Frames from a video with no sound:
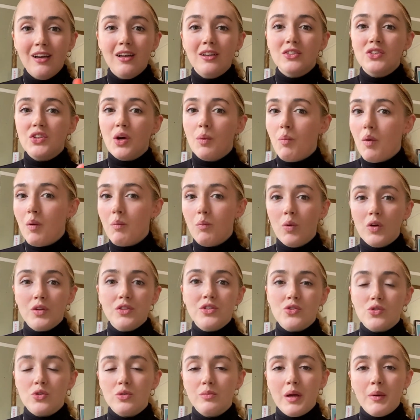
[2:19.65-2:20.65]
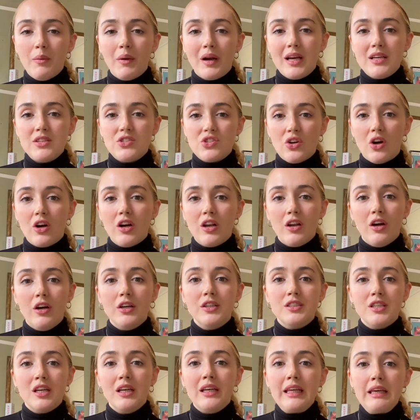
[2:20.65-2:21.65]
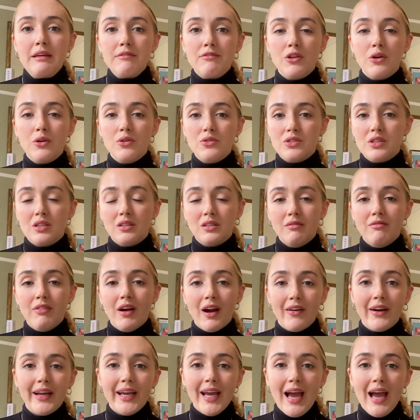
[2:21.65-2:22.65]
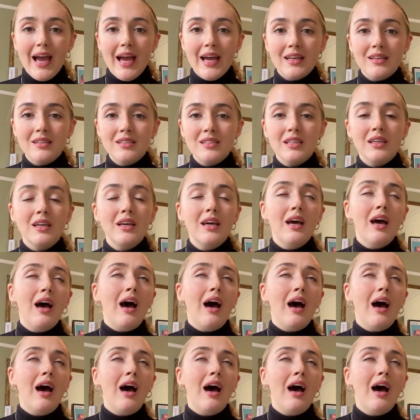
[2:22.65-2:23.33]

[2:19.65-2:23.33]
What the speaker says: Someone once told me when I started out to leave those till the very end,